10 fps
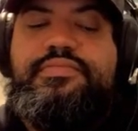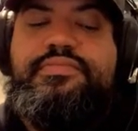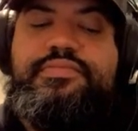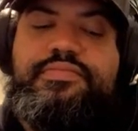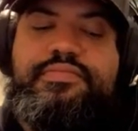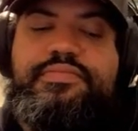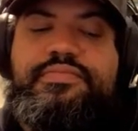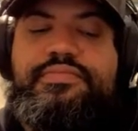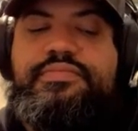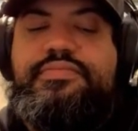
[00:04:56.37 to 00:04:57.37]

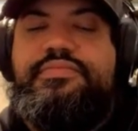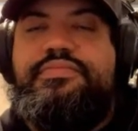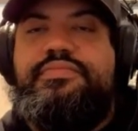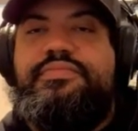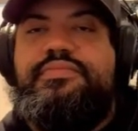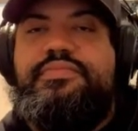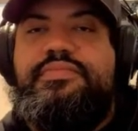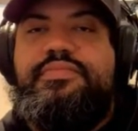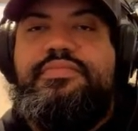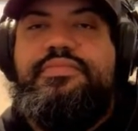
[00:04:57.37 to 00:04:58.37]

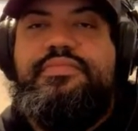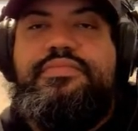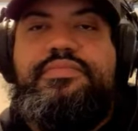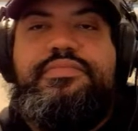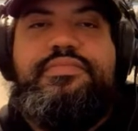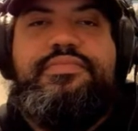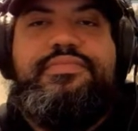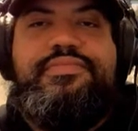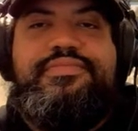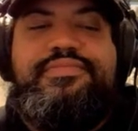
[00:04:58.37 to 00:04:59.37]

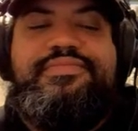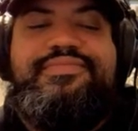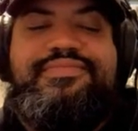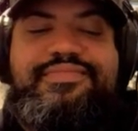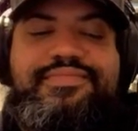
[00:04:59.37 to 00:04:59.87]
No words are spoken by the person on screen.